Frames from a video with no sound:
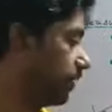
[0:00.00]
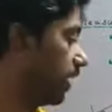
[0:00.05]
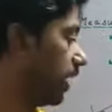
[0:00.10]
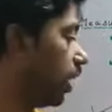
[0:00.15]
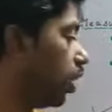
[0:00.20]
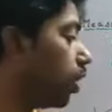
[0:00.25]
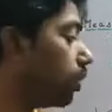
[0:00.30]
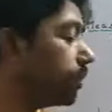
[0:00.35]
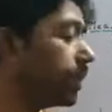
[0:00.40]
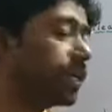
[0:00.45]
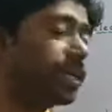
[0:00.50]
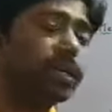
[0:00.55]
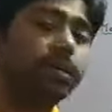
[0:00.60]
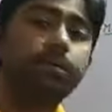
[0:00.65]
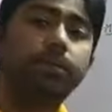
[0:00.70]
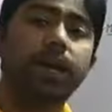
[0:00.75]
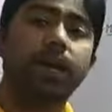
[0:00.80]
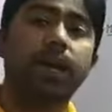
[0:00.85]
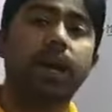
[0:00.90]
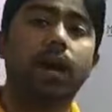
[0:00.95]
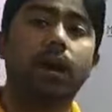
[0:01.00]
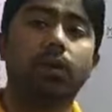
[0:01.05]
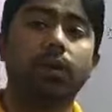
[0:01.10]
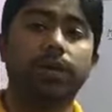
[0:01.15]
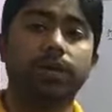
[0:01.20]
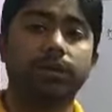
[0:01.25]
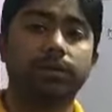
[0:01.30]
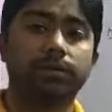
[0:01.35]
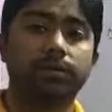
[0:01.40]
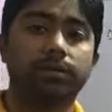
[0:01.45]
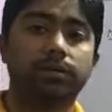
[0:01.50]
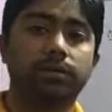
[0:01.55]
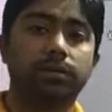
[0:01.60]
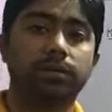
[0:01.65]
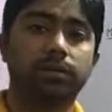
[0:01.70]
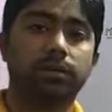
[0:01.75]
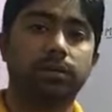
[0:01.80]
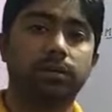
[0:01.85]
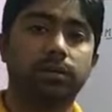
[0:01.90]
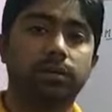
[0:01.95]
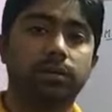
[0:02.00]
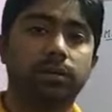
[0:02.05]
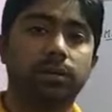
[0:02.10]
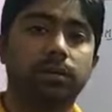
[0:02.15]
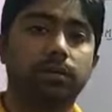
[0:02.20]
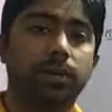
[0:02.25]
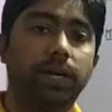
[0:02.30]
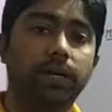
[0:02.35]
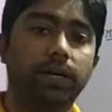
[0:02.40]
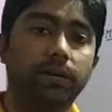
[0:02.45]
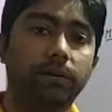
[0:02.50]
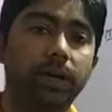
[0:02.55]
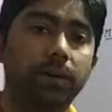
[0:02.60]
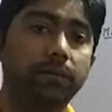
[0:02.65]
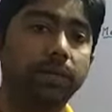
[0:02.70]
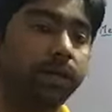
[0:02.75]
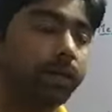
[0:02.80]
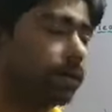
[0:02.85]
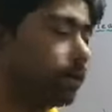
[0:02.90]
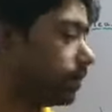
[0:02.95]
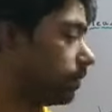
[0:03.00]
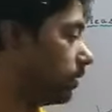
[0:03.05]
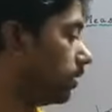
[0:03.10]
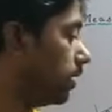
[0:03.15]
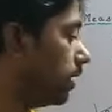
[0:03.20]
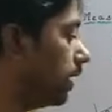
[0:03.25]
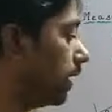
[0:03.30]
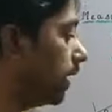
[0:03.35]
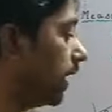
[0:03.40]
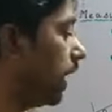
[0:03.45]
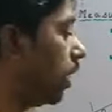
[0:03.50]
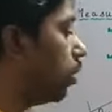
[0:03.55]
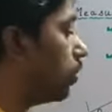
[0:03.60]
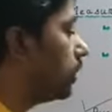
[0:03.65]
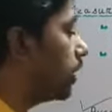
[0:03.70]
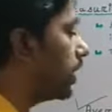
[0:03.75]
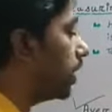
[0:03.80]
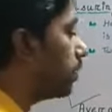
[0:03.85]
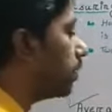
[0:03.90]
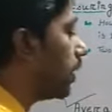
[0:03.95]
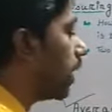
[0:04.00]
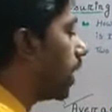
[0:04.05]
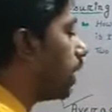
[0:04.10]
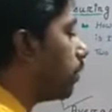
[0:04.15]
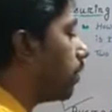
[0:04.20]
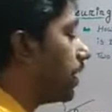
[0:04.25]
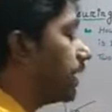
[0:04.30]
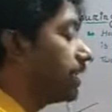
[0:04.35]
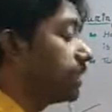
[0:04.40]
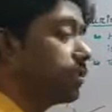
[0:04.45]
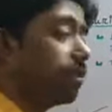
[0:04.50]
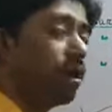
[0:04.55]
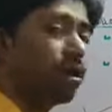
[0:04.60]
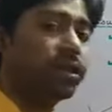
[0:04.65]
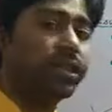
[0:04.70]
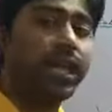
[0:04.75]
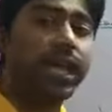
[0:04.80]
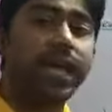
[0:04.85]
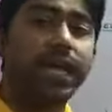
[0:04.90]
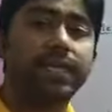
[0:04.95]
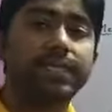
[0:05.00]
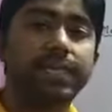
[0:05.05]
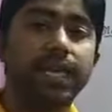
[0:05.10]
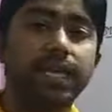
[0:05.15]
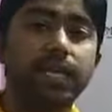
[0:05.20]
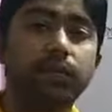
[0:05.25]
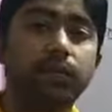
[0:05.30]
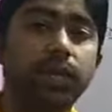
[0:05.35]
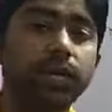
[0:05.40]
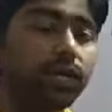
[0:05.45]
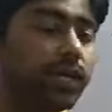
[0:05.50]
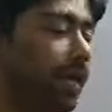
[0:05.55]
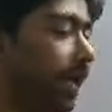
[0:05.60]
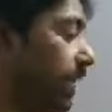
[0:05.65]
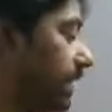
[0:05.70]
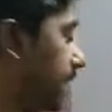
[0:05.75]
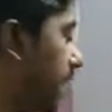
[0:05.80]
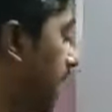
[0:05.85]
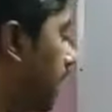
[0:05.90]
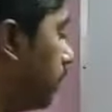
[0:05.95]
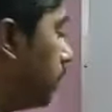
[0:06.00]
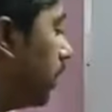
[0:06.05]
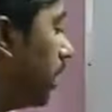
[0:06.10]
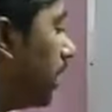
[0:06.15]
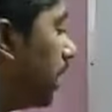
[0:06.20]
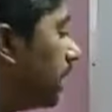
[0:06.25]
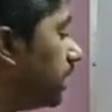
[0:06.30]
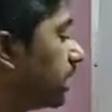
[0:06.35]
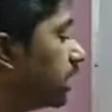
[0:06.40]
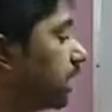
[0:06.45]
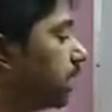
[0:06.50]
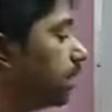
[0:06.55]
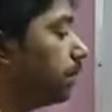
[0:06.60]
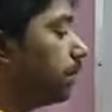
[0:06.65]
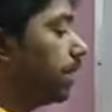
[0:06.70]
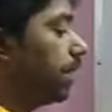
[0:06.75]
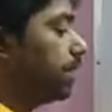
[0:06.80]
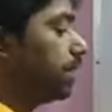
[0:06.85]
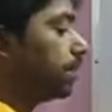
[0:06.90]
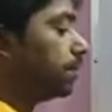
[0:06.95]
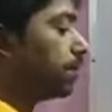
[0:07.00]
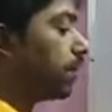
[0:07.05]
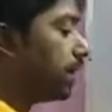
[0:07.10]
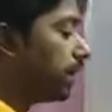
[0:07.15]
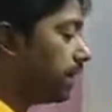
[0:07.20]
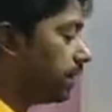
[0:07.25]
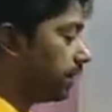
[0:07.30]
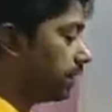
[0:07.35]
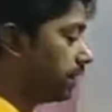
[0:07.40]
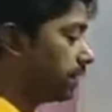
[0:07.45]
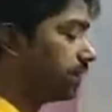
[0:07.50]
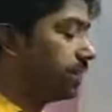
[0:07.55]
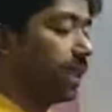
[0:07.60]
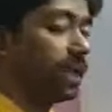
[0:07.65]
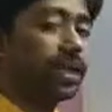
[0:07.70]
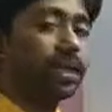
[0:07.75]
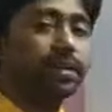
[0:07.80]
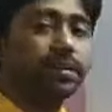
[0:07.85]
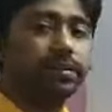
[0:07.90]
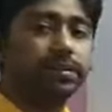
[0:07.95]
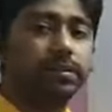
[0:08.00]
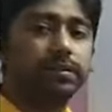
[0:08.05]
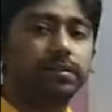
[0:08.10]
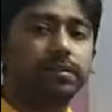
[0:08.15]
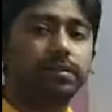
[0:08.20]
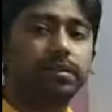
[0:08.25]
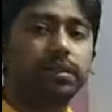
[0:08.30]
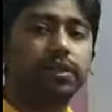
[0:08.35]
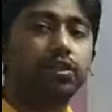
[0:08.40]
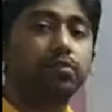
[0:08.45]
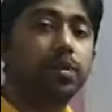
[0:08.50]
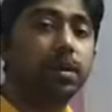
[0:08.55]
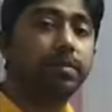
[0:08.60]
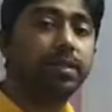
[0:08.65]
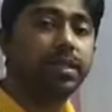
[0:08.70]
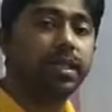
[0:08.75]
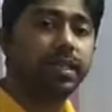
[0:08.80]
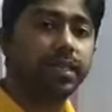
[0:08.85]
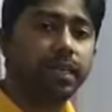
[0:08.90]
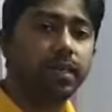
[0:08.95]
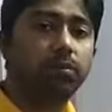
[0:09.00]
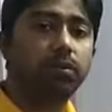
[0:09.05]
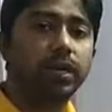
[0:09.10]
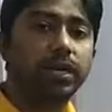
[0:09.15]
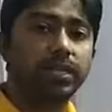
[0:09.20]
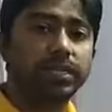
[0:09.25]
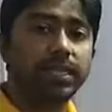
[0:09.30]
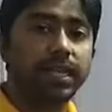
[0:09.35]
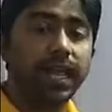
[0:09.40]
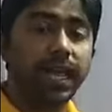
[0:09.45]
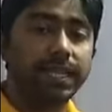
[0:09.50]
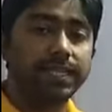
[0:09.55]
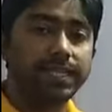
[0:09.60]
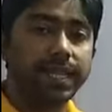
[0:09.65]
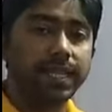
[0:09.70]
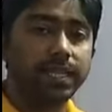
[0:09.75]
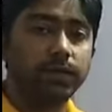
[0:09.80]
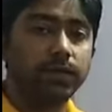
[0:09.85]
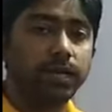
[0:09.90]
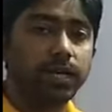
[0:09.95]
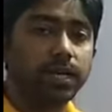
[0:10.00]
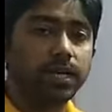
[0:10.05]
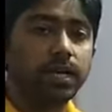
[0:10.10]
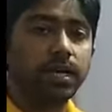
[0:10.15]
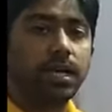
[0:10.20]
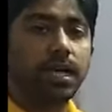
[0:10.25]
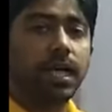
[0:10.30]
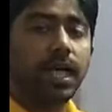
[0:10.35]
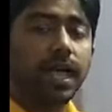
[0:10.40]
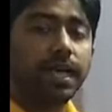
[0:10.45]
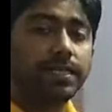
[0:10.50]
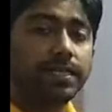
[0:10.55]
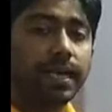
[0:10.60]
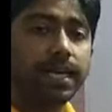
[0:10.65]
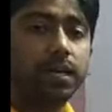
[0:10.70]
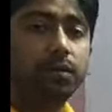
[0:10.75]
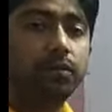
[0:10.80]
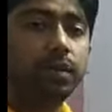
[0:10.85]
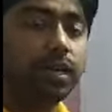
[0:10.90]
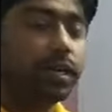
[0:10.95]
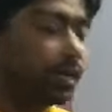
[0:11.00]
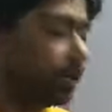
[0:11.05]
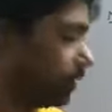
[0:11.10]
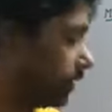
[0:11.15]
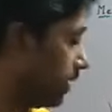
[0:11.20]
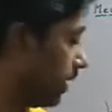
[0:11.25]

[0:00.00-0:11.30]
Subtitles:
Kilometer per hour. But remember, kilometer per hour is not the SI unit. SI unit is meter per second. You may be thinking, what is an SI unit? SI unit